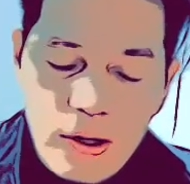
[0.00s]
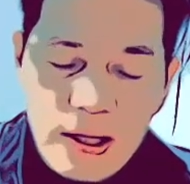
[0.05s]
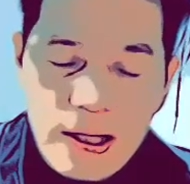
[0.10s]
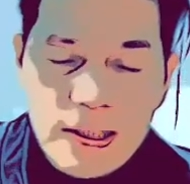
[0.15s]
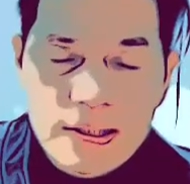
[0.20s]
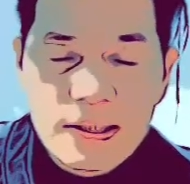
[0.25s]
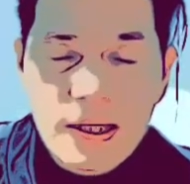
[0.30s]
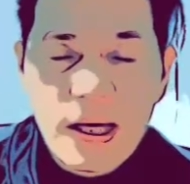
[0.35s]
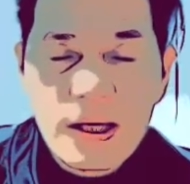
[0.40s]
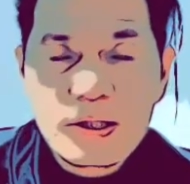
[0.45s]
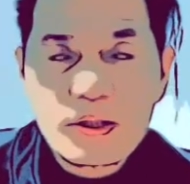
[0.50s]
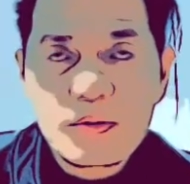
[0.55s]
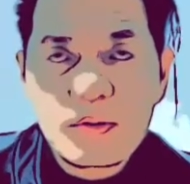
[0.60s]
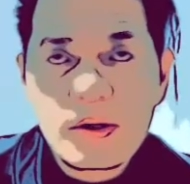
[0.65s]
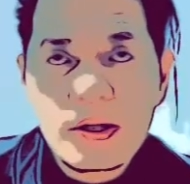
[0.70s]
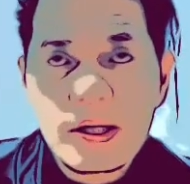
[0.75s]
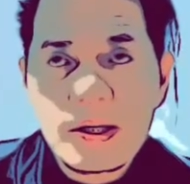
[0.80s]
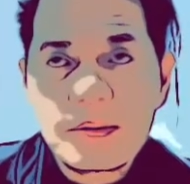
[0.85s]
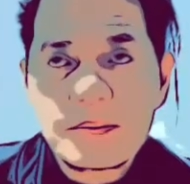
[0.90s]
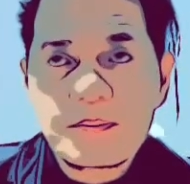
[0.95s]
actually
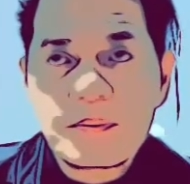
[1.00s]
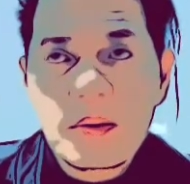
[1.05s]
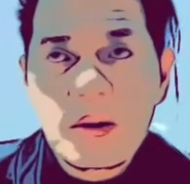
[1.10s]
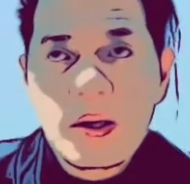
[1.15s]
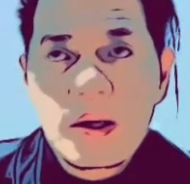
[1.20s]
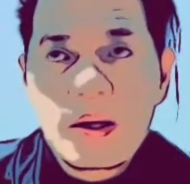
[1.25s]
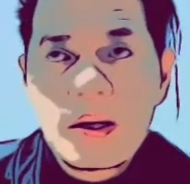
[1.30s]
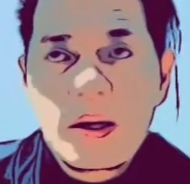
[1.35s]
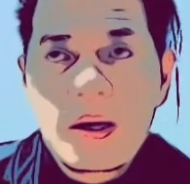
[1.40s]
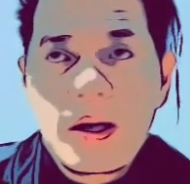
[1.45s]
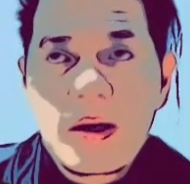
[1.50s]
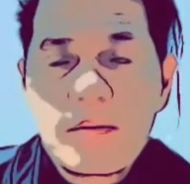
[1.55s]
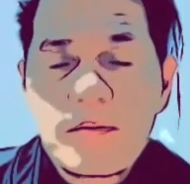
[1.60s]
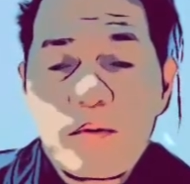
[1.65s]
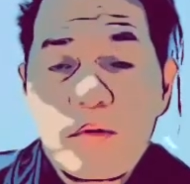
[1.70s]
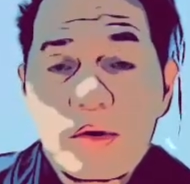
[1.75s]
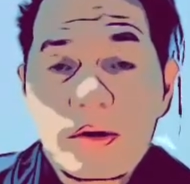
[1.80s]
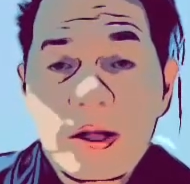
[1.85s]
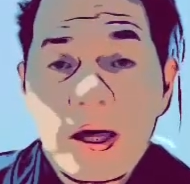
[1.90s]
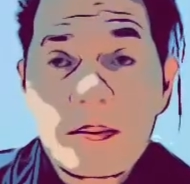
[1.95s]
4
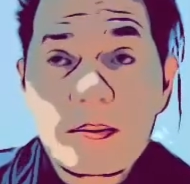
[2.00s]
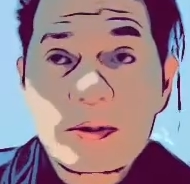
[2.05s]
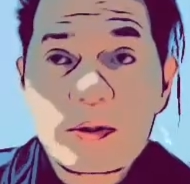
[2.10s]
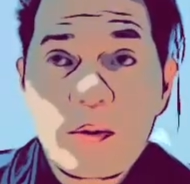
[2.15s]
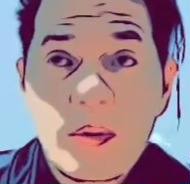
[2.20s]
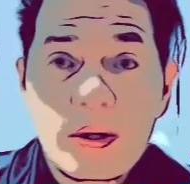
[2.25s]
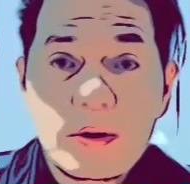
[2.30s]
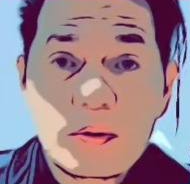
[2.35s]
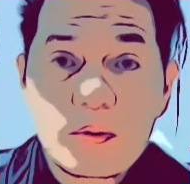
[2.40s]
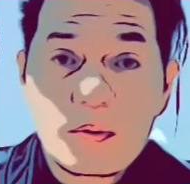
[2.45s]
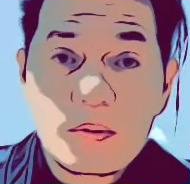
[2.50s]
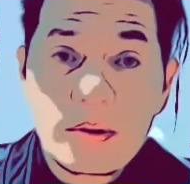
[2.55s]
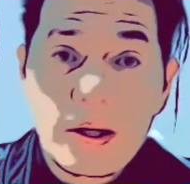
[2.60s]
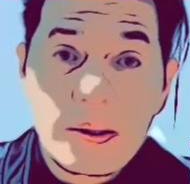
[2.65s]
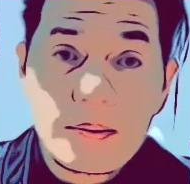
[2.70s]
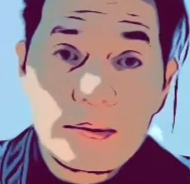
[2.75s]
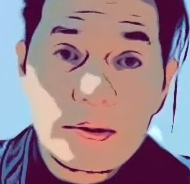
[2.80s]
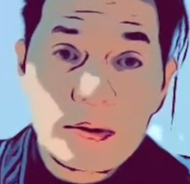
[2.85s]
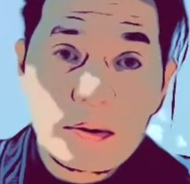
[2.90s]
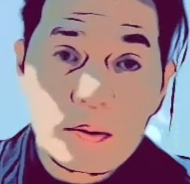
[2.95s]
times 1, 2 times
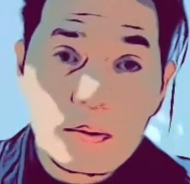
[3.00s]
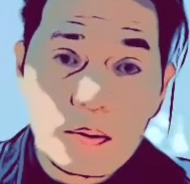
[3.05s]
2.